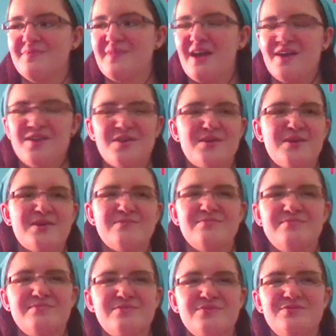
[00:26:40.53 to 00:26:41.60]
I don't know, I,
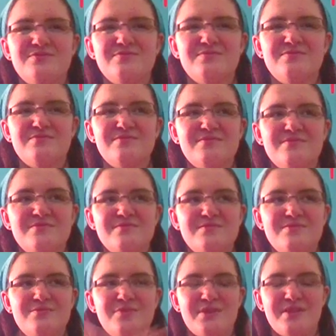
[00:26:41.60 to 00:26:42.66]

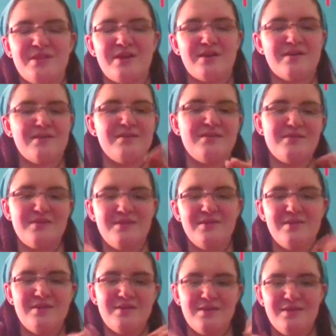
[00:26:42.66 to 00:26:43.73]
with like,
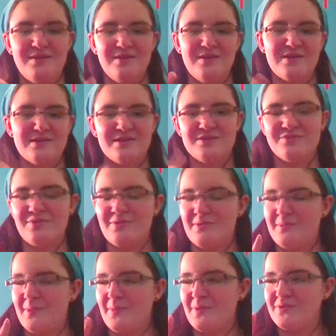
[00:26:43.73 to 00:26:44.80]
just in my
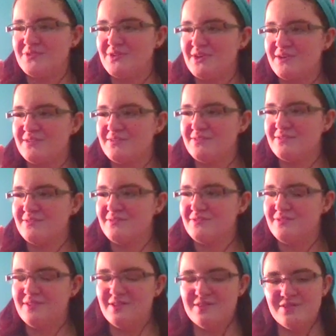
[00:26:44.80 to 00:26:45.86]
memories, like,
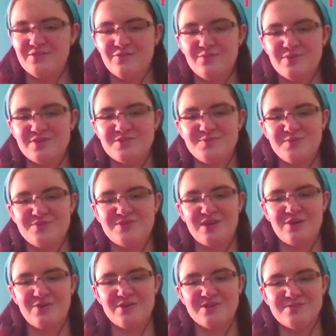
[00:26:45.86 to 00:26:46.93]
the little wooden spoons I
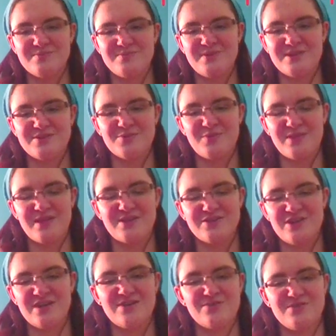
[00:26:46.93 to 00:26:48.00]
always picture with like
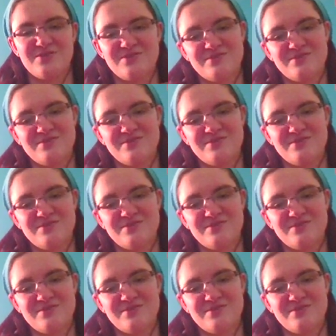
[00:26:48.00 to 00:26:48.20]
childhood and